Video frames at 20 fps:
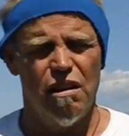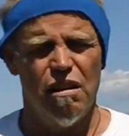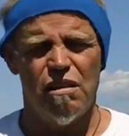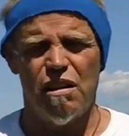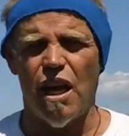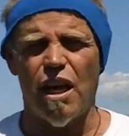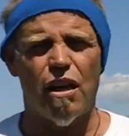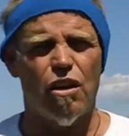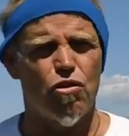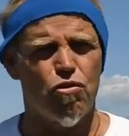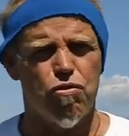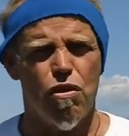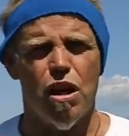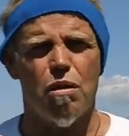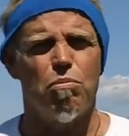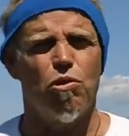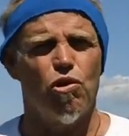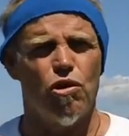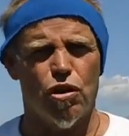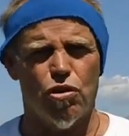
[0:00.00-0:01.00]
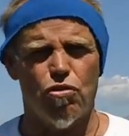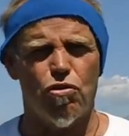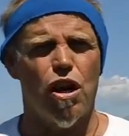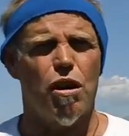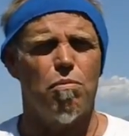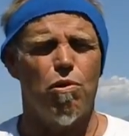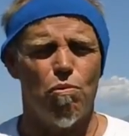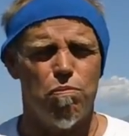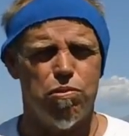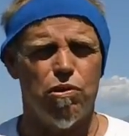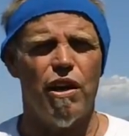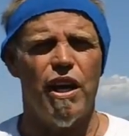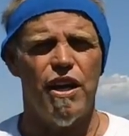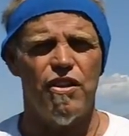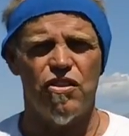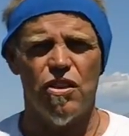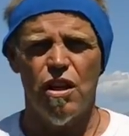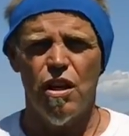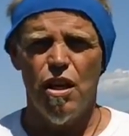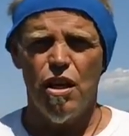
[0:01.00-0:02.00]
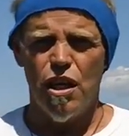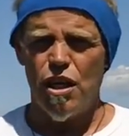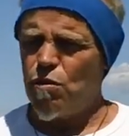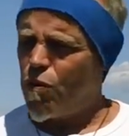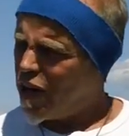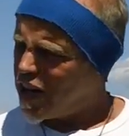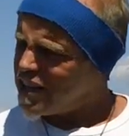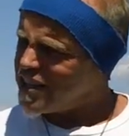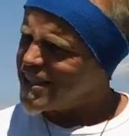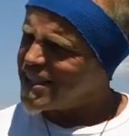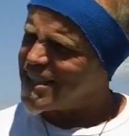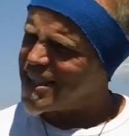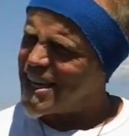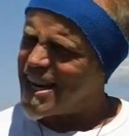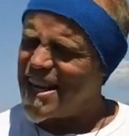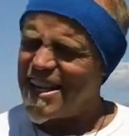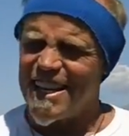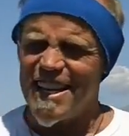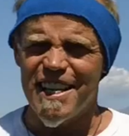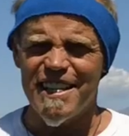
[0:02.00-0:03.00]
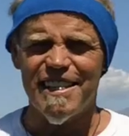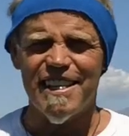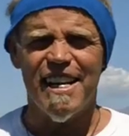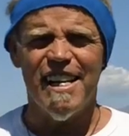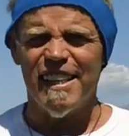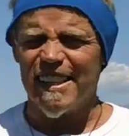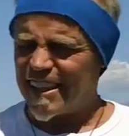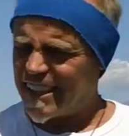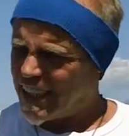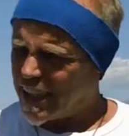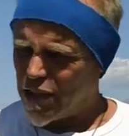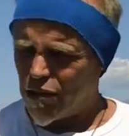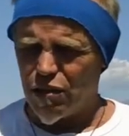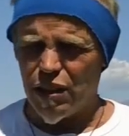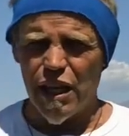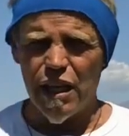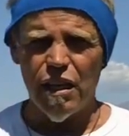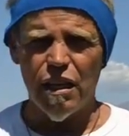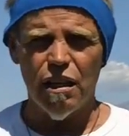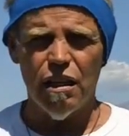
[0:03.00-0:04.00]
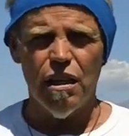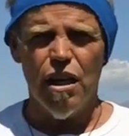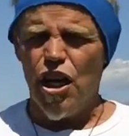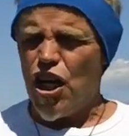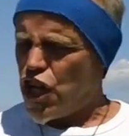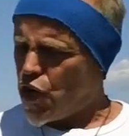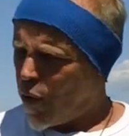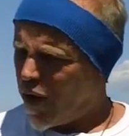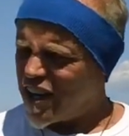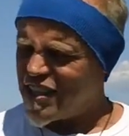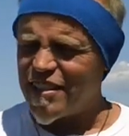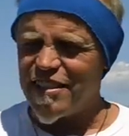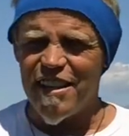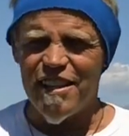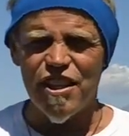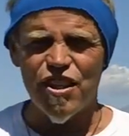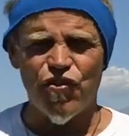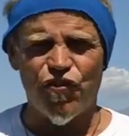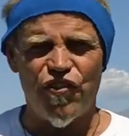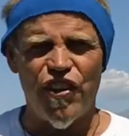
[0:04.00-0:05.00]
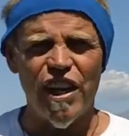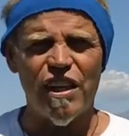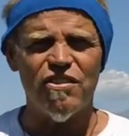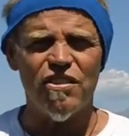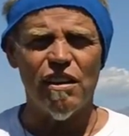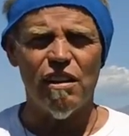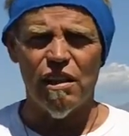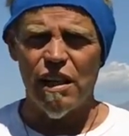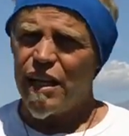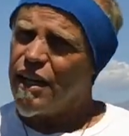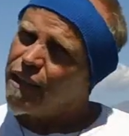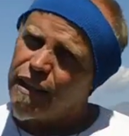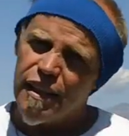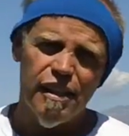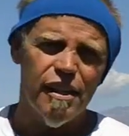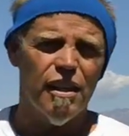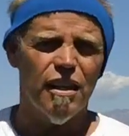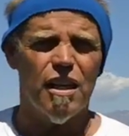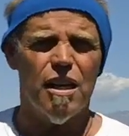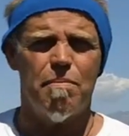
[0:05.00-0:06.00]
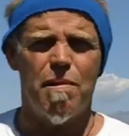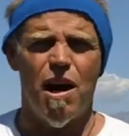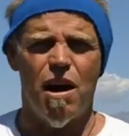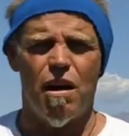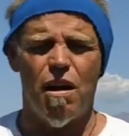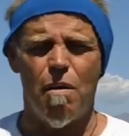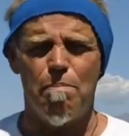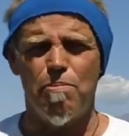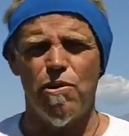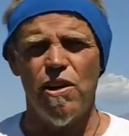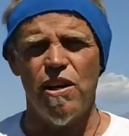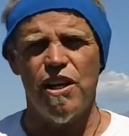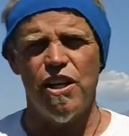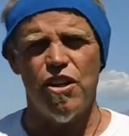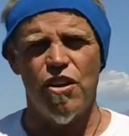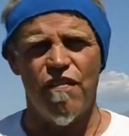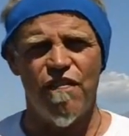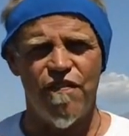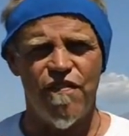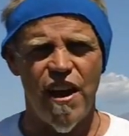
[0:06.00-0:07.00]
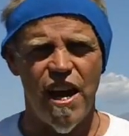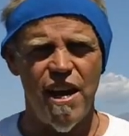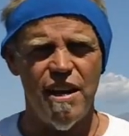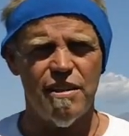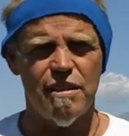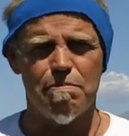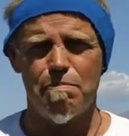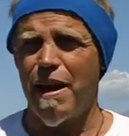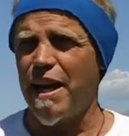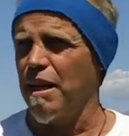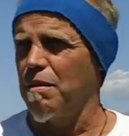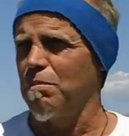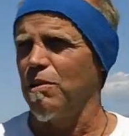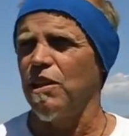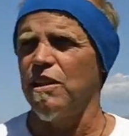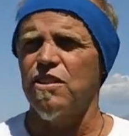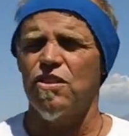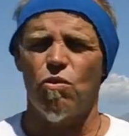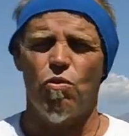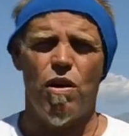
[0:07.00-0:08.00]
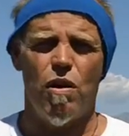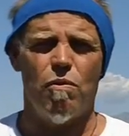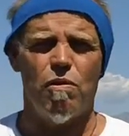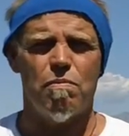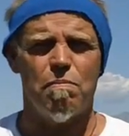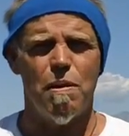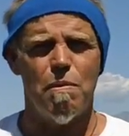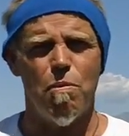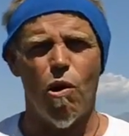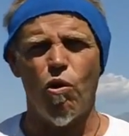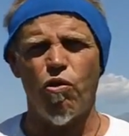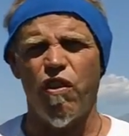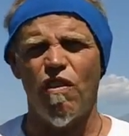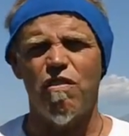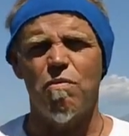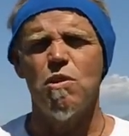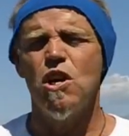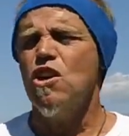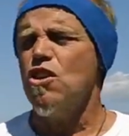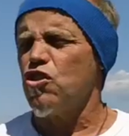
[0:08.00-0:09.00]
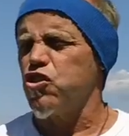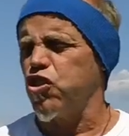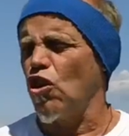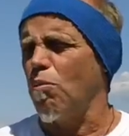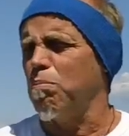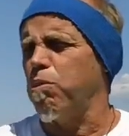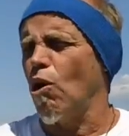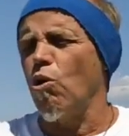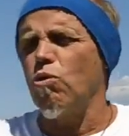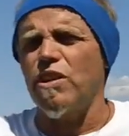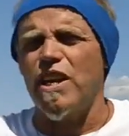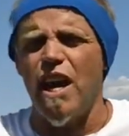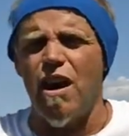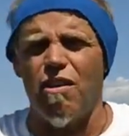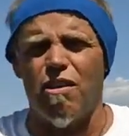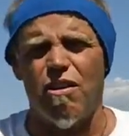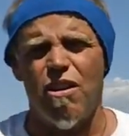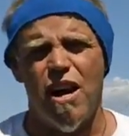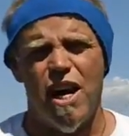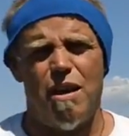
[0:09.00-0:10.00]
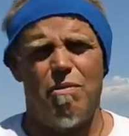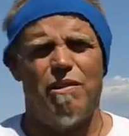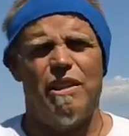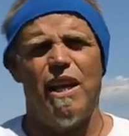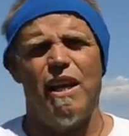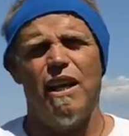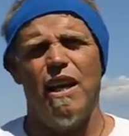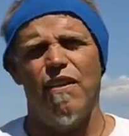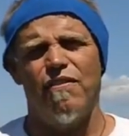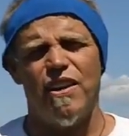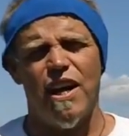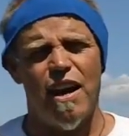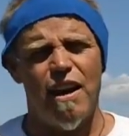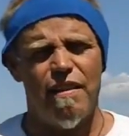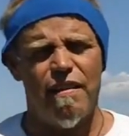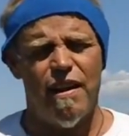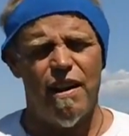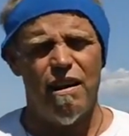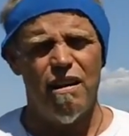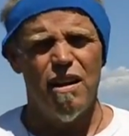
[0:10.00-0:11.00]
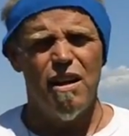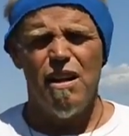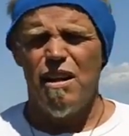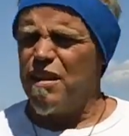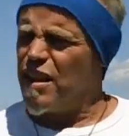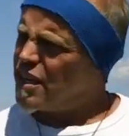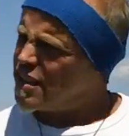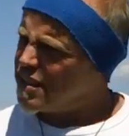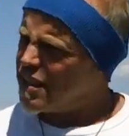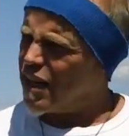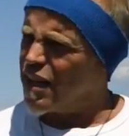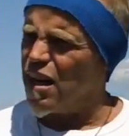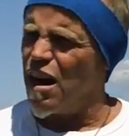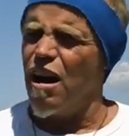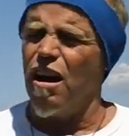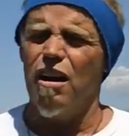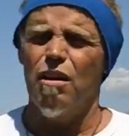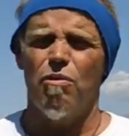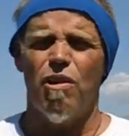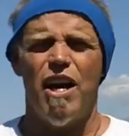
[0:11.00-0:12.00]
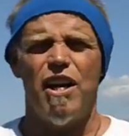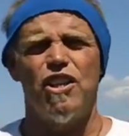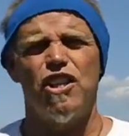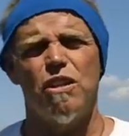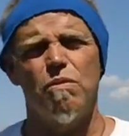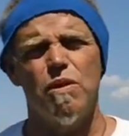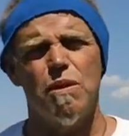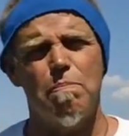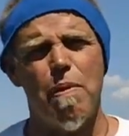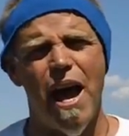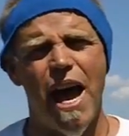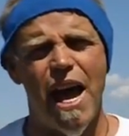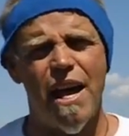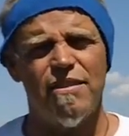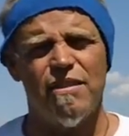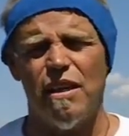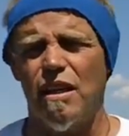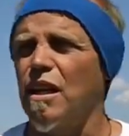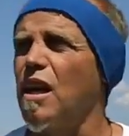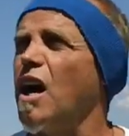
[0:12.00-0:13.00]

That incredible, incredible place. You want to see this literally? You want to see this physically? Come on, I'll put it in your face. Megan and Melissa went with me, both of them. So broke down crying when they left out of there. They saw Carla right as she was passing.